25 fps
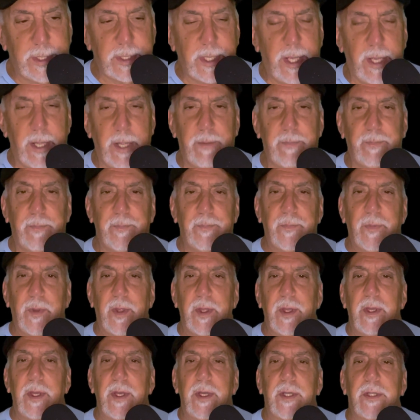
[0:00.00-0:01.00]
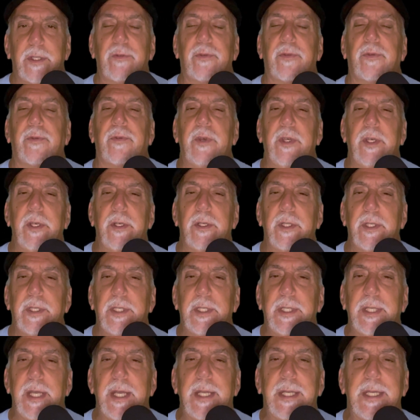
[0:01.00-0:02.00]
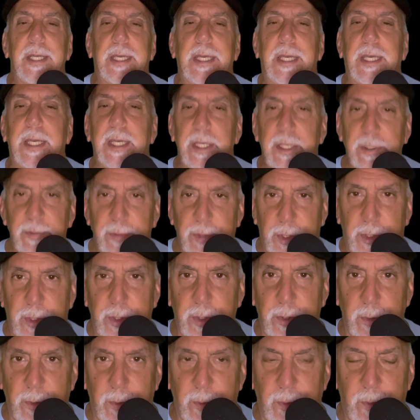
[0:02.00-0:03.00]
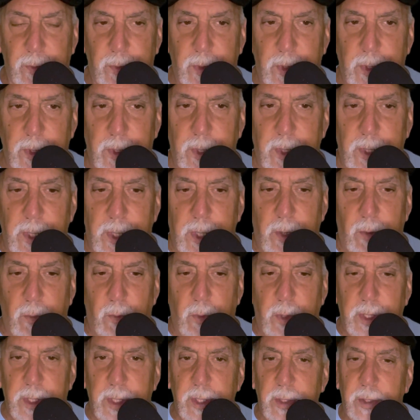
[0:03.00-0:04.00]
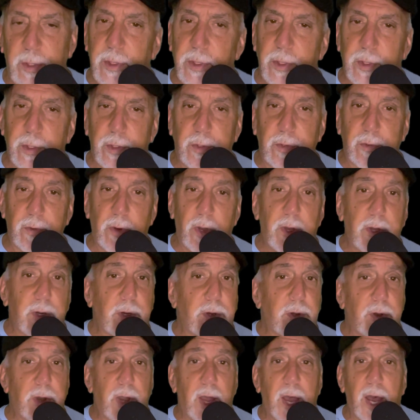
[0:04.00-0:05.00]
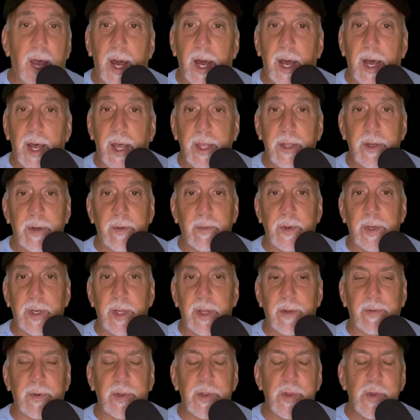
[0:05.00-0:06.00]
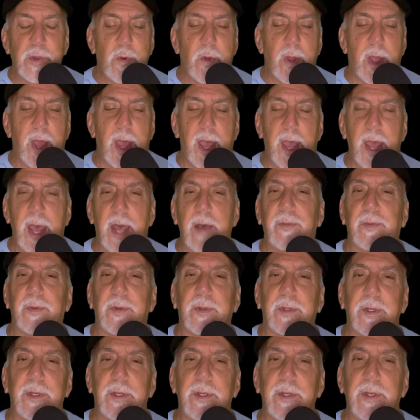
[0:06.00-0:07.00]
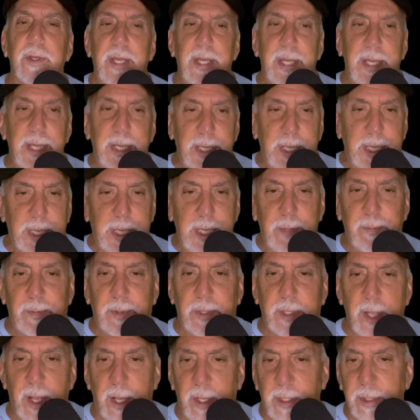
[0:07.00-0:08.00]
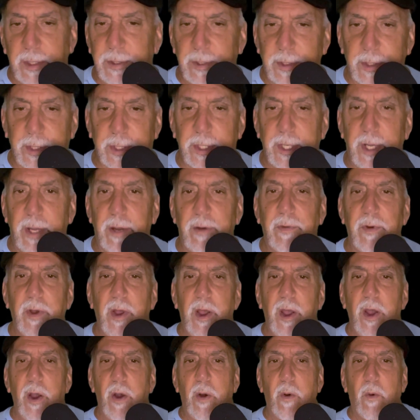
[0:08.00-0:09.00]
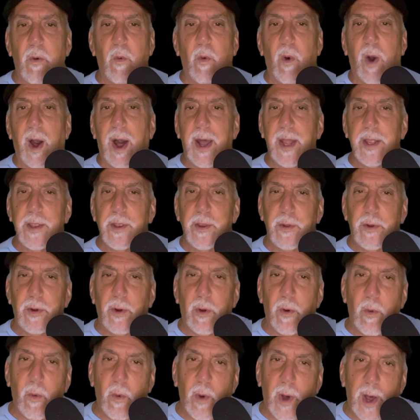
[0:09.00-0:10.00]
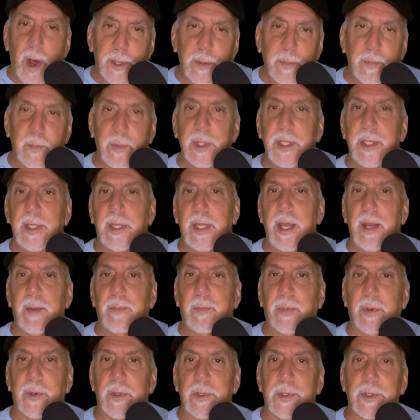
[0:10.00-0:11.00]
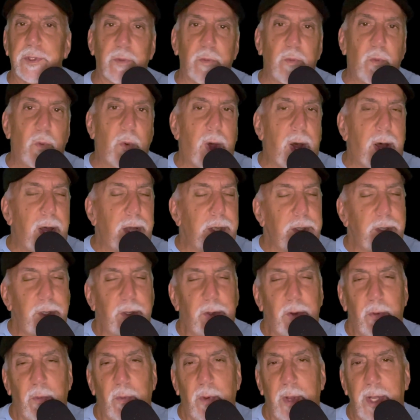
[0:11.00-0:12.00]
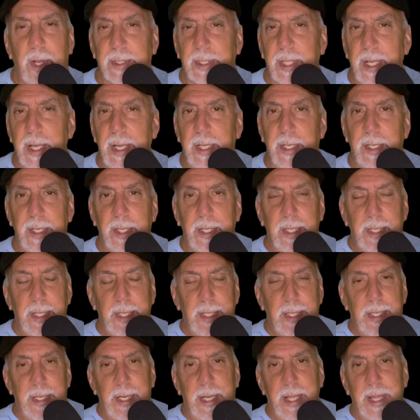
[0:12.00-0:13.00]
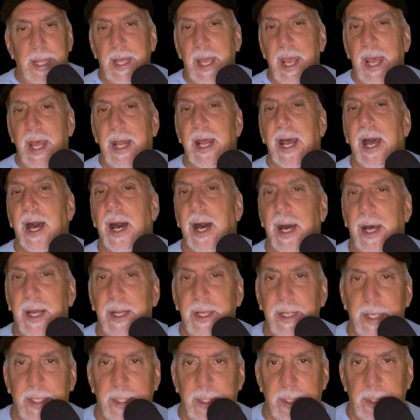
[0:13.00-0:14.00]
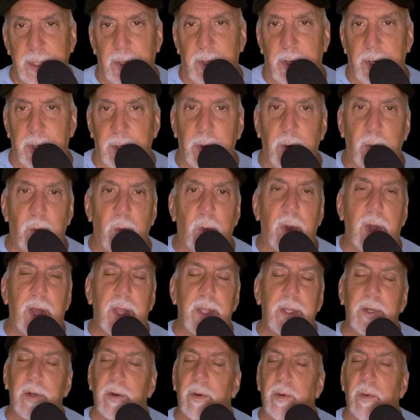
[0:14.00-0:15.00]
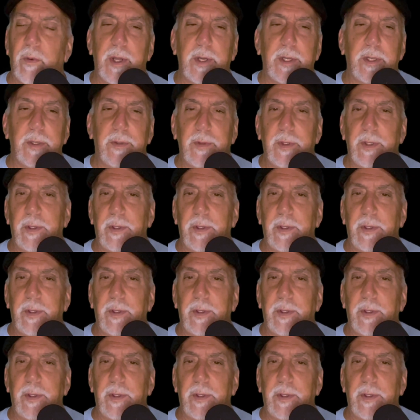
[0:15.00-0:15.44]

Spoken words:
on the feeling that it gives you when either you're drunk or high or whatever. You have to keep telling yourself why you don't want to be that person, why you don't want that high any longer, why you don't want to